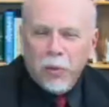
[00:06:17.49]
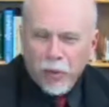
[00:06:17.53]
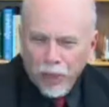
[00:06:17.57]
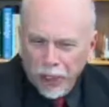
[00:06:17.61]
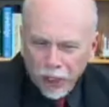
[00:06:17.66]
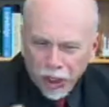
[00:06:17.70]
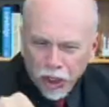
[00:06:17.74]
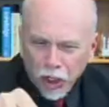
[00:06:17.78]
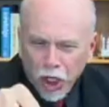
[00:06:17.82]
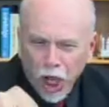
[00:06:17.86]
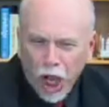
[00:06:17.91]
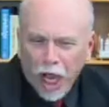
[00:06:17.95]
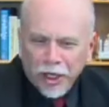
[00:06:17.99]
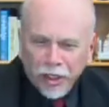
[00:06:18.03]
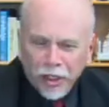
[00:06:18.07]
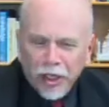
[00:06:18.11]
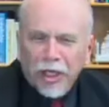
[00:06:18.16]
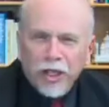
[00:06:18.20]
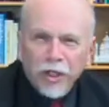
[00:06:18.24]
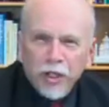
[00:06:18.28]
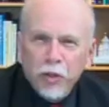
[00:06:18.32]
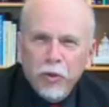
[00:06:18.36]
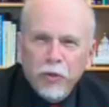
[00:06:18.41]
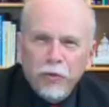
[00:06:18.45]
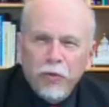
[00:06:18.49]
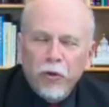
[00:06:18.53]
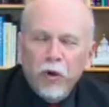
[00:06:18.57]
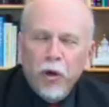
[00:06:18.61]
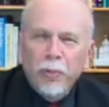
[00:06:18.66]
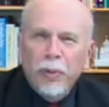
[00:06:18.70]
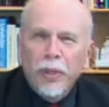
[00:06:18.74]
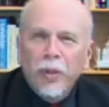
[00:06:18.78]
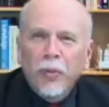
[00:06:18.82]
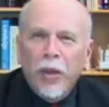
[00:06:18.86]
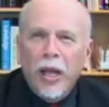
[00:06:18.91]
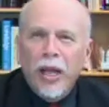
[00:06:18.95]
What is God going to do for
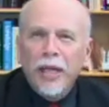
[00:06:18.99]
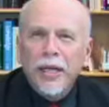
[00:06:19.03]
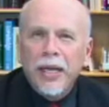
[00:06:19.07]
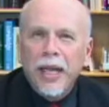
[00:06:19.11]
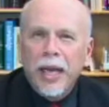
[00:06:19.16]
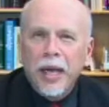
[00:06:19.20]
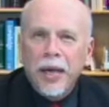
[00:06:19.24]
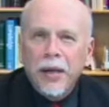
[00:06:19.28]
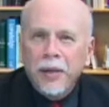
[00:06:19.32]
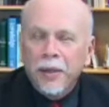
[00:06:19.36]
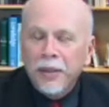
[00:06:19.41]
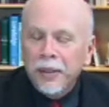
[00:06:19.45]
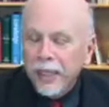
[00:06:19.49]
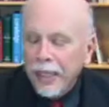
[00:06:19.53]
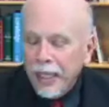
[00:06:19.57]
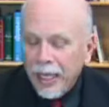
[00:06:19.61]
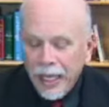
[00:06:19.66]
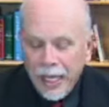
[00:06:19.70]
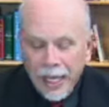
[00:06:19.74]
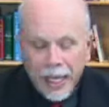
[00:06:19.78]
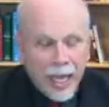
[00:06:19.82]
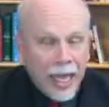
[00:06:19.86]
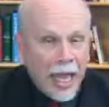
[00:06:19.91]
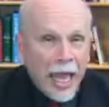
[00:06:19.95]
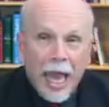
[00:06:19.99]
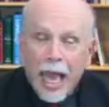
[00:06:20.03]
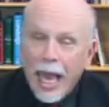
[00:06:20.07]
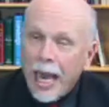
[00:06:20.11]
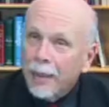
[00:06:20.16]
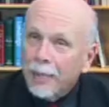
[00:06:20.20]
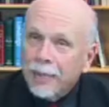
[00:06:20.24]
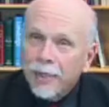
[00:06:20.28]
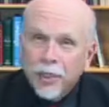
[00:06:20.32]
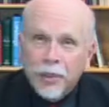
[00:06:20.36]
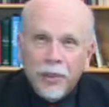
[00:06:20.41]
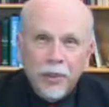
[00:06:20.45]
me right now?
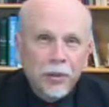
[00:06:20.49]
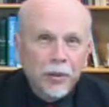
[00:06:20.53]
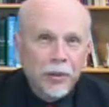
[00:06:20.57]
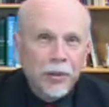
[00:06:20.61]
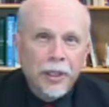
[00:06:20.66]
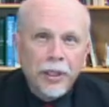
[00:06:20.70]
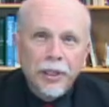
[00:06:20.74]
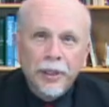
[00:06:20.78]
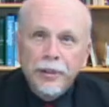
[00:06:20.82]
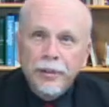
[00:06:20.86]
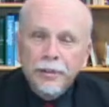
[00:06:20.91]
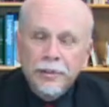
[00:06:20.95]
Absolutely.